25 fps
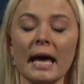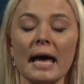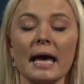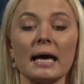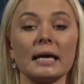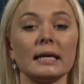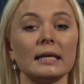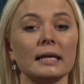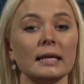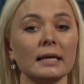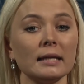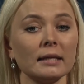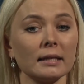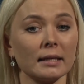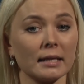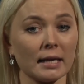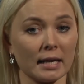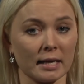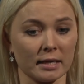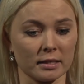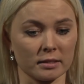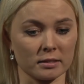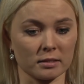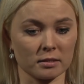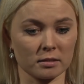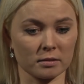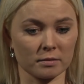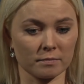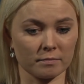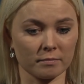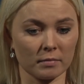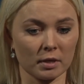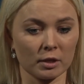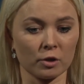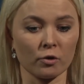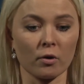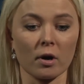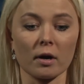In case
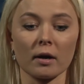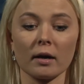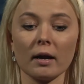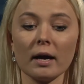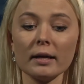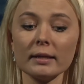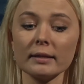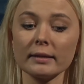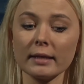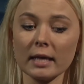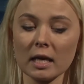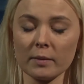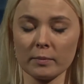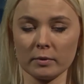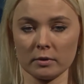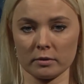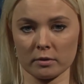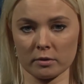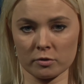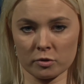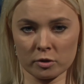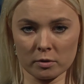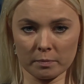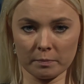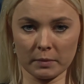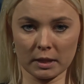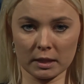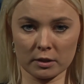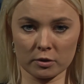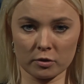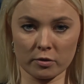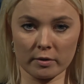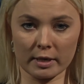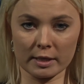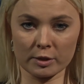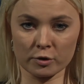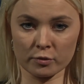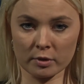you are not able to submit your
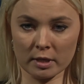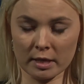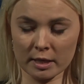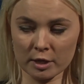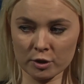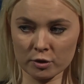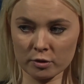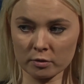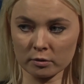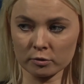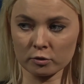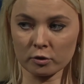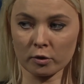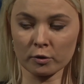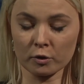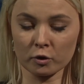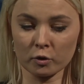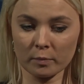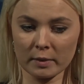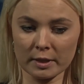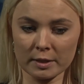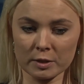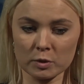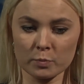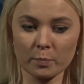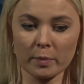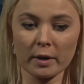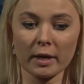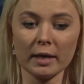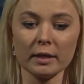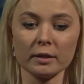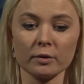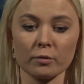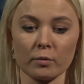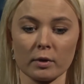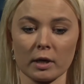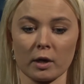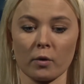educational documents by
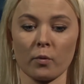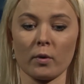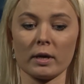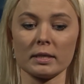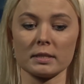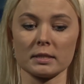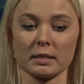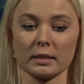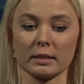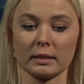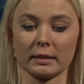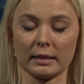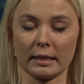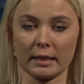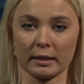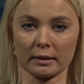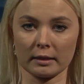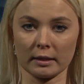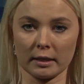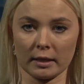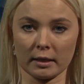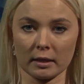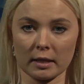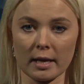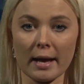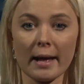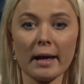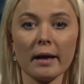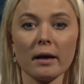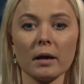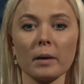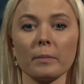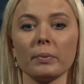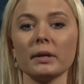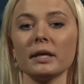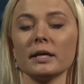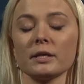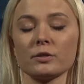the requested deadline,
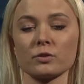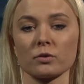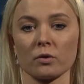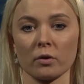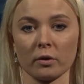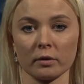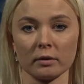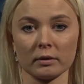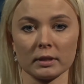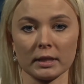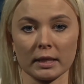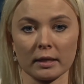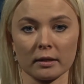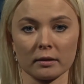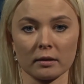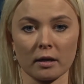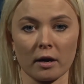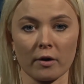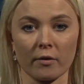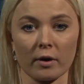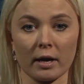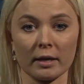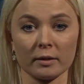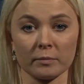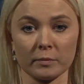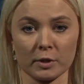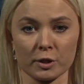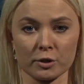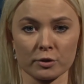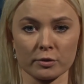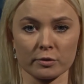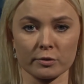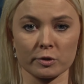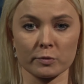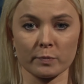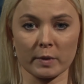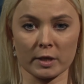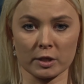please contact our admission
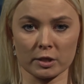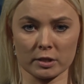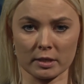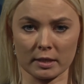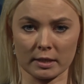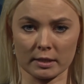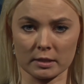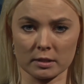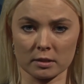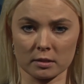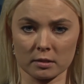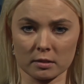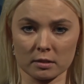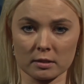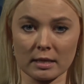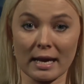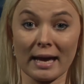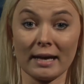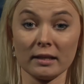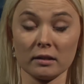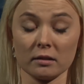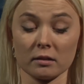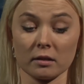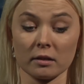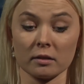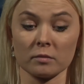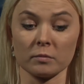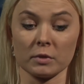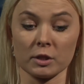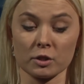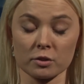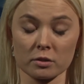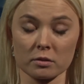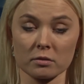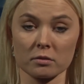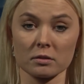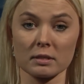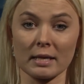specialists at
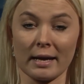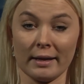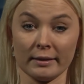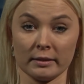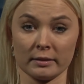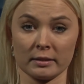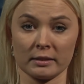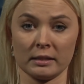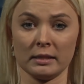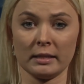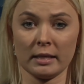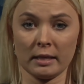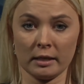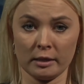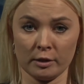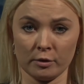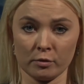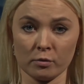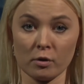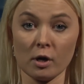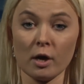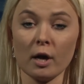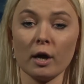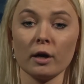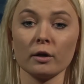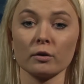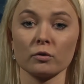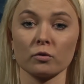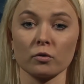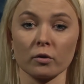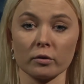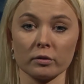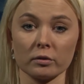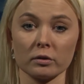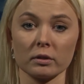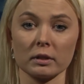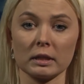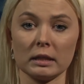
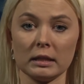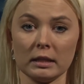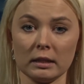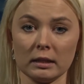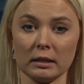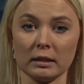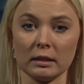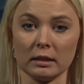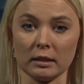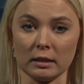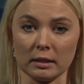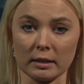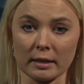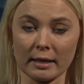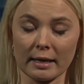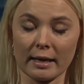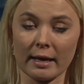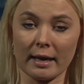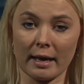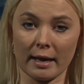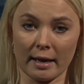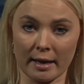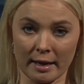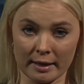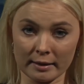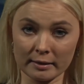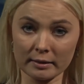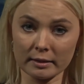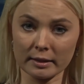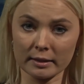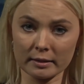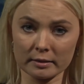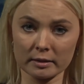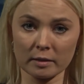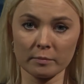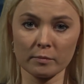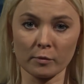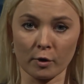admissions@tlu.ee and let
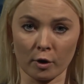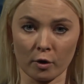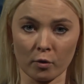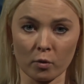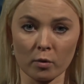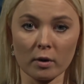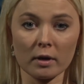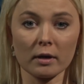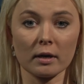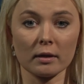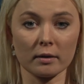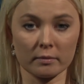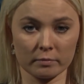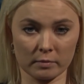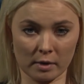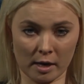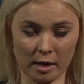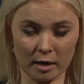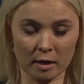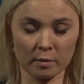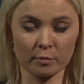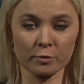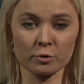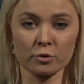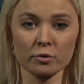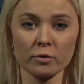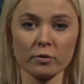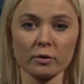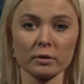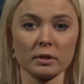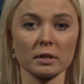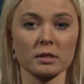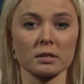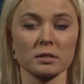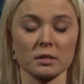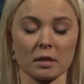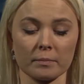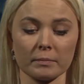them know. I am sure that
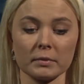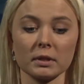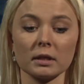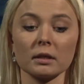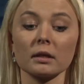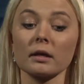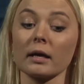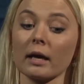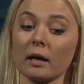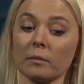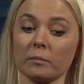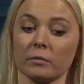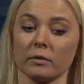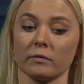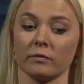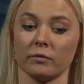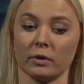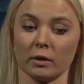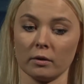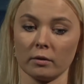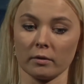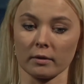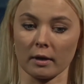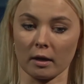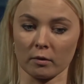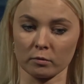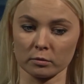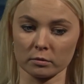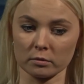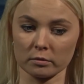something can be figured out.